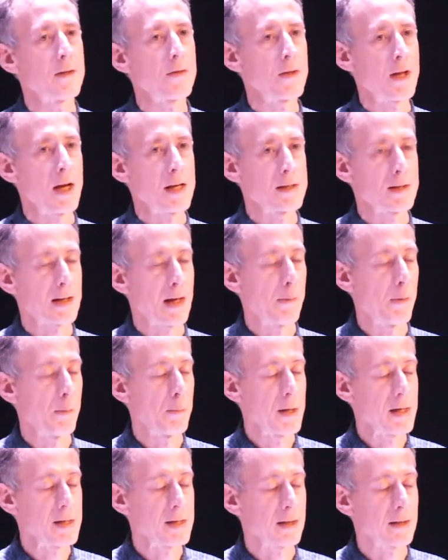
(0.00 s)
the heads of government
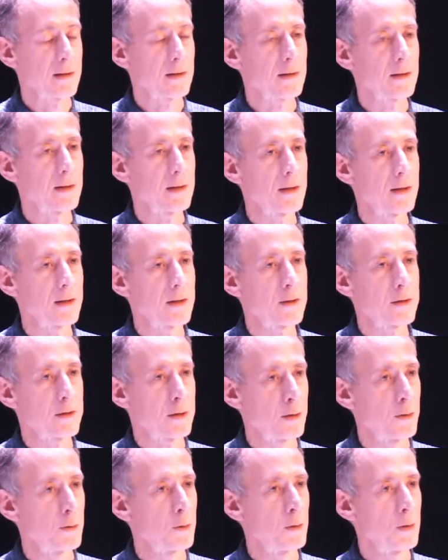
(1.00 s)
meeting
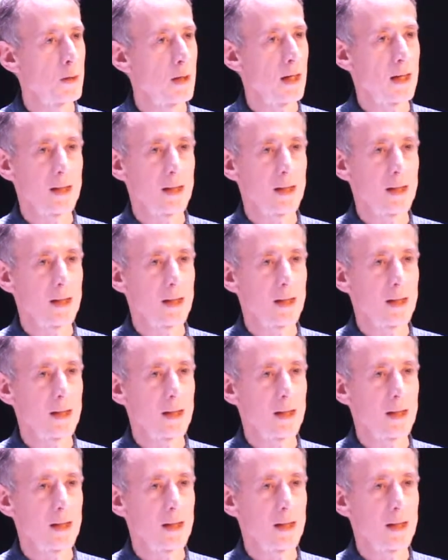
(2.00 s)
to